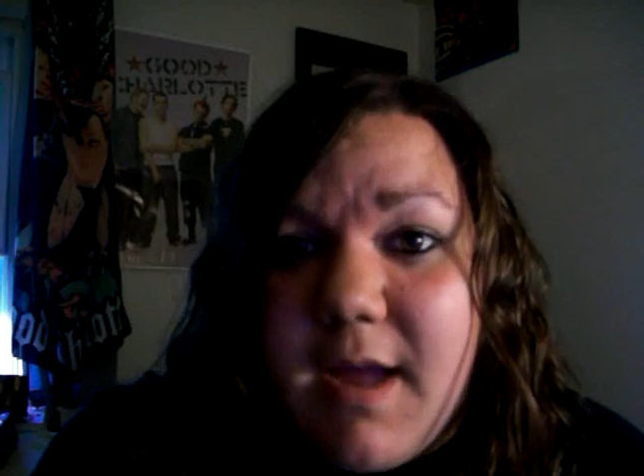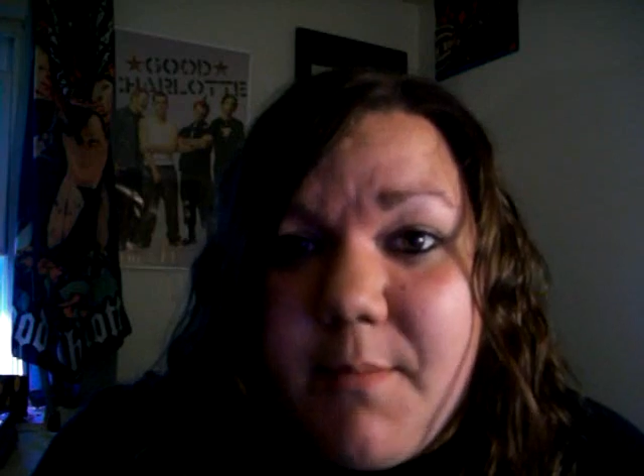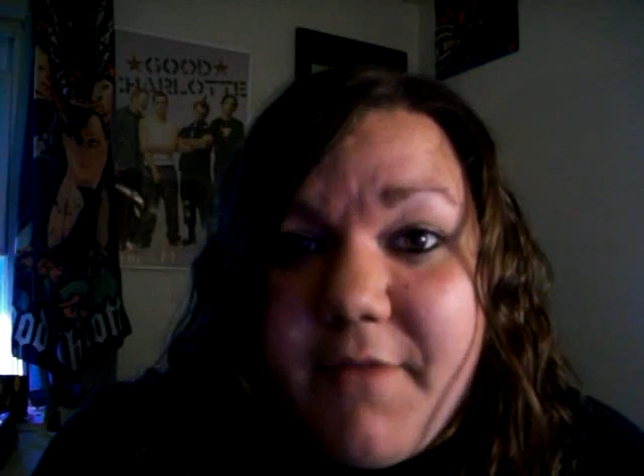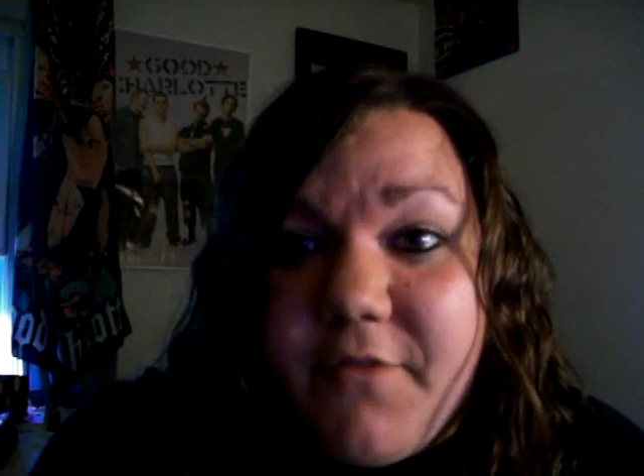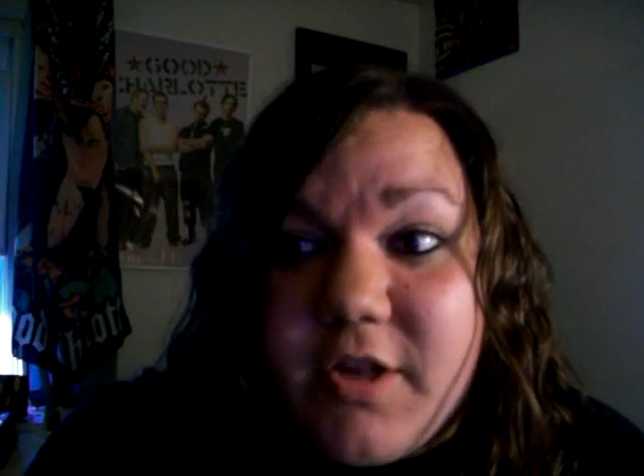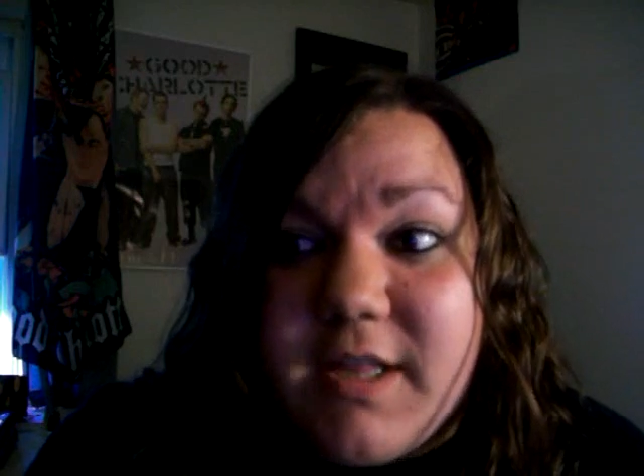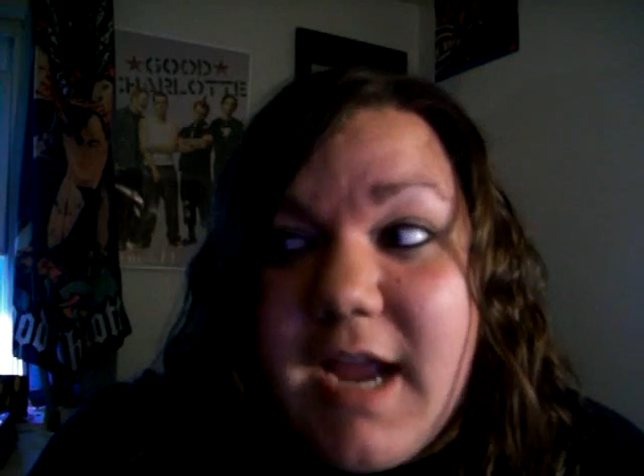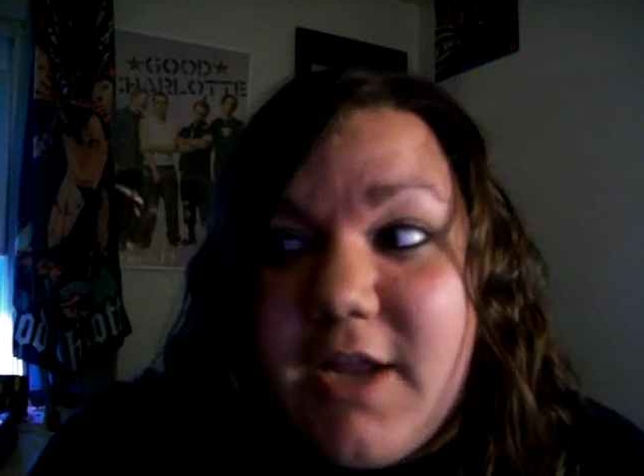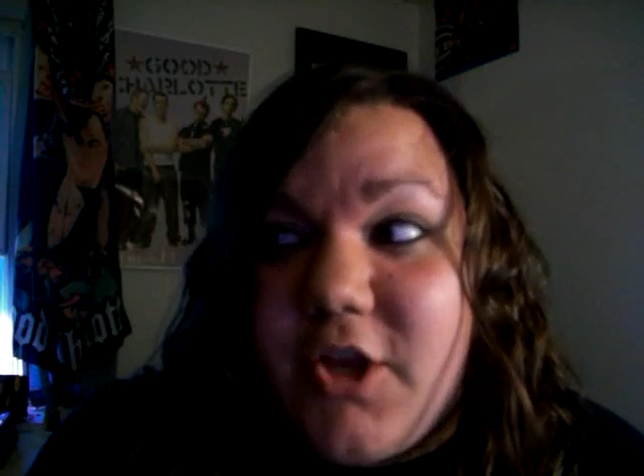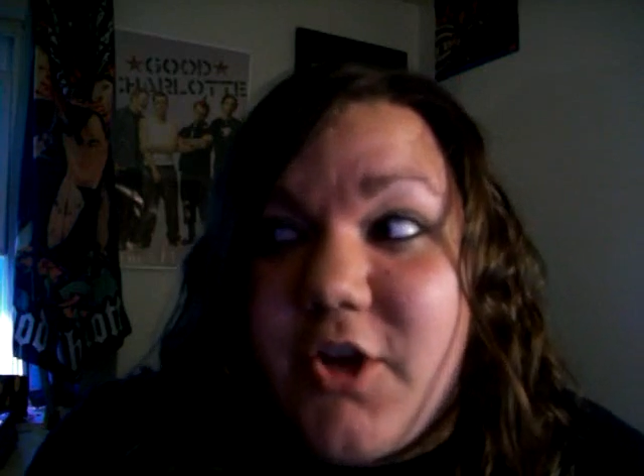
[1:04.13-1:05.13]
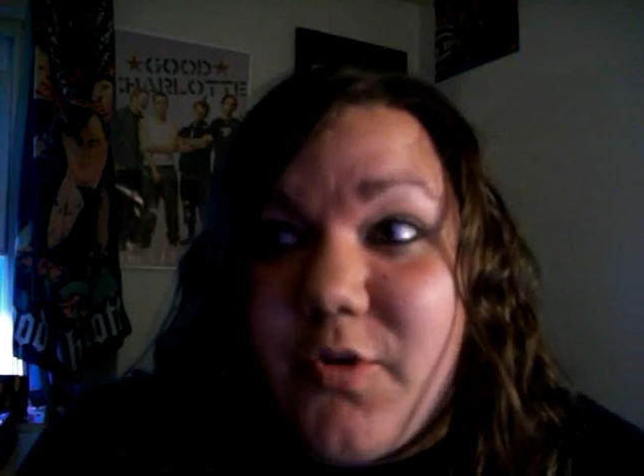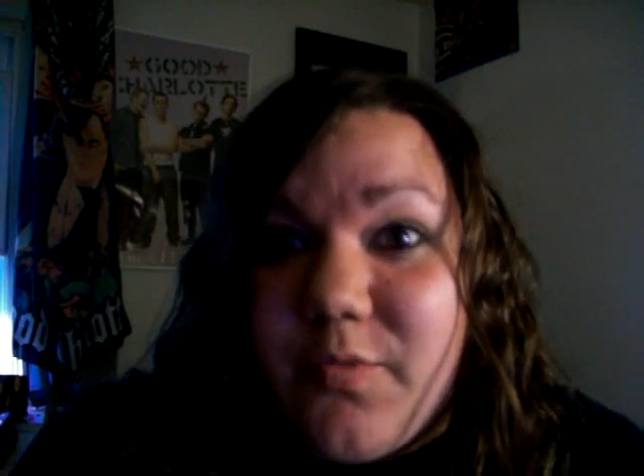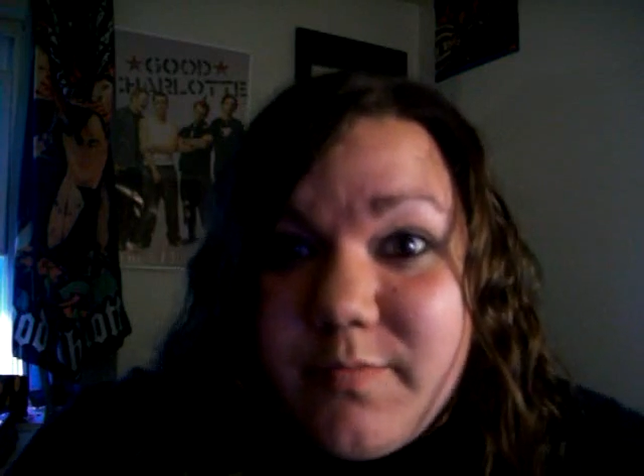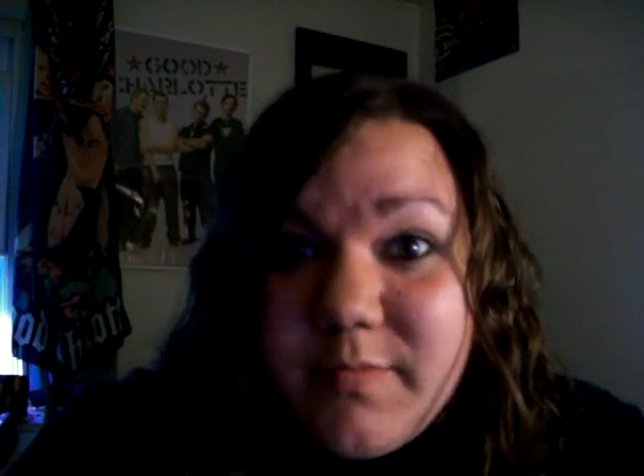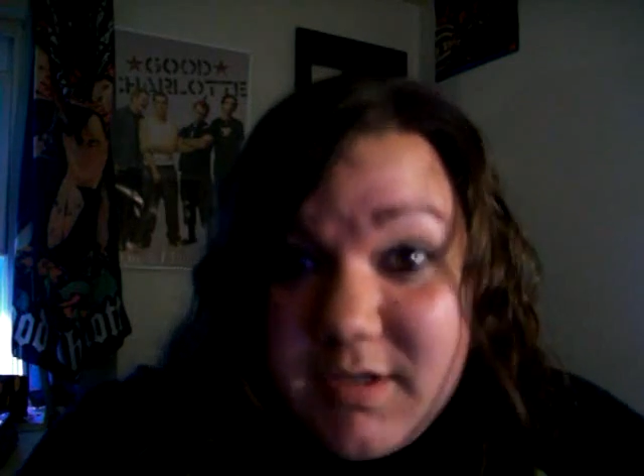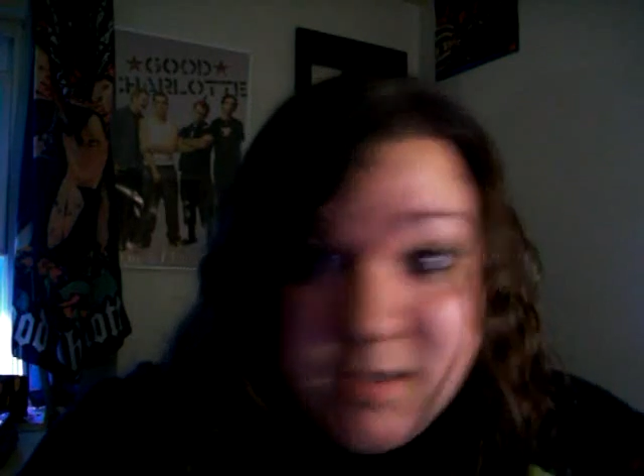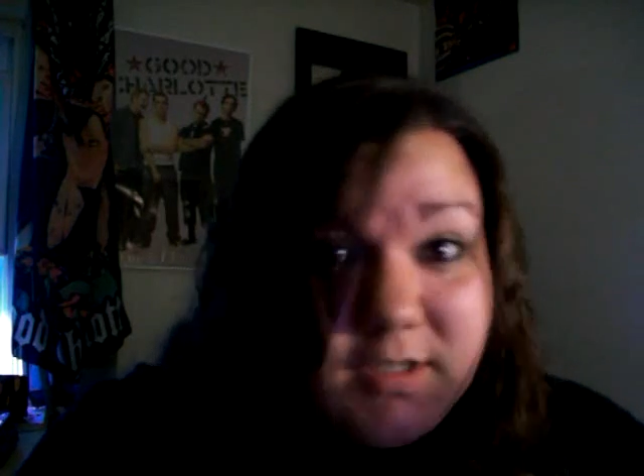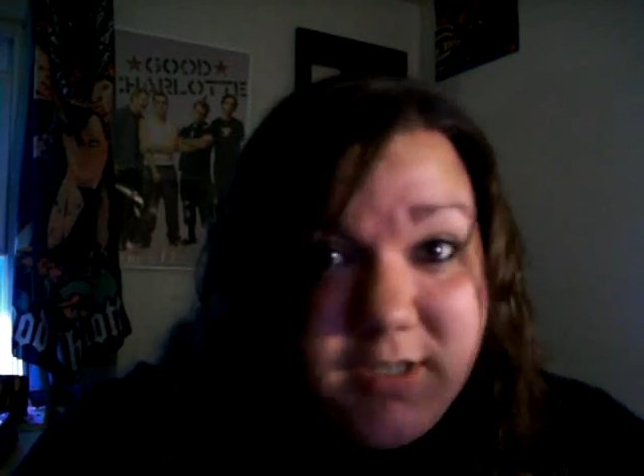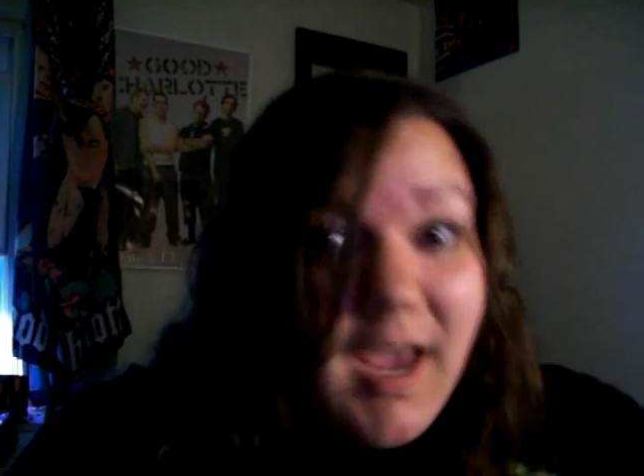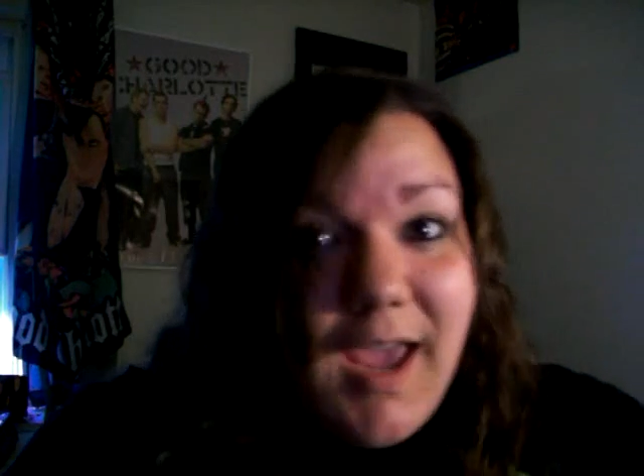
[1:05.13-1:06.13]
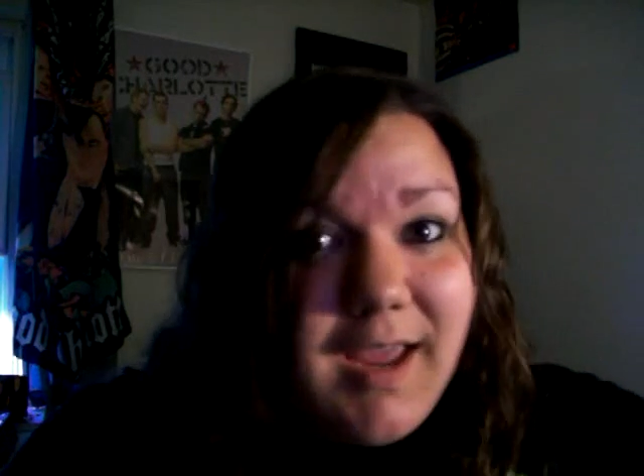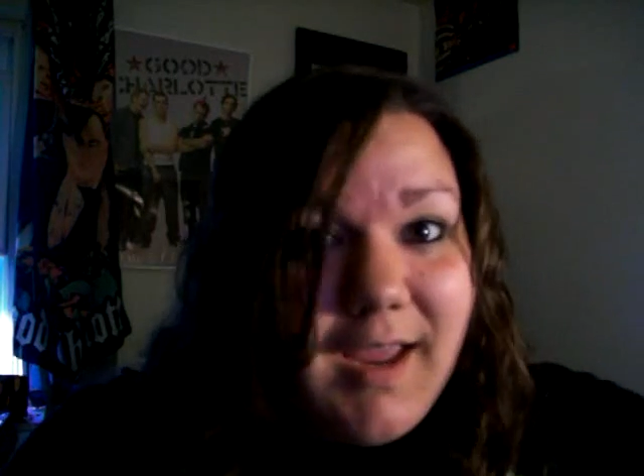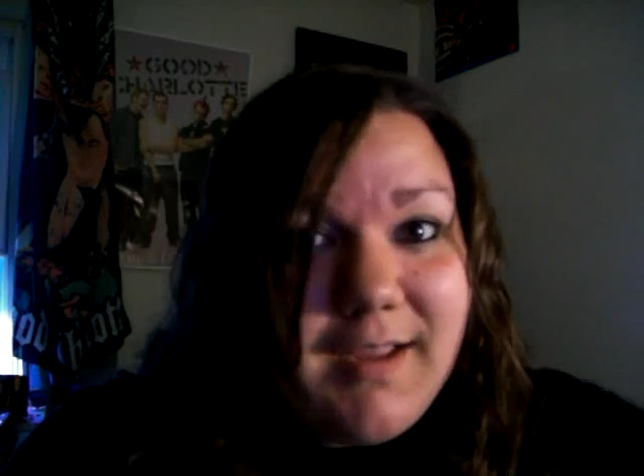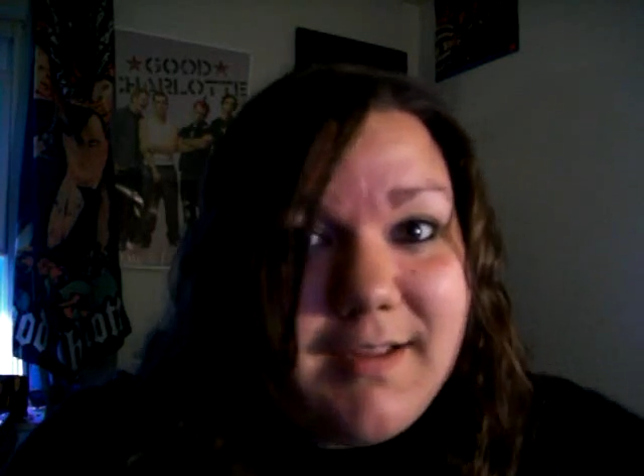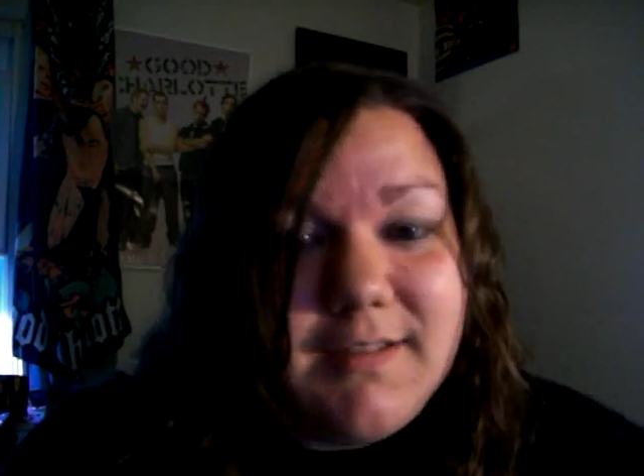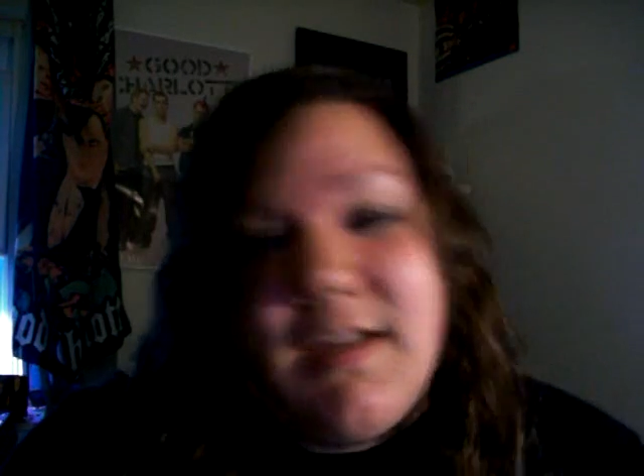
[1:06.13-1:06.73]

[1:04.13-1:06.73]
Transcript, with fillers: I got my first tattoo. Yay!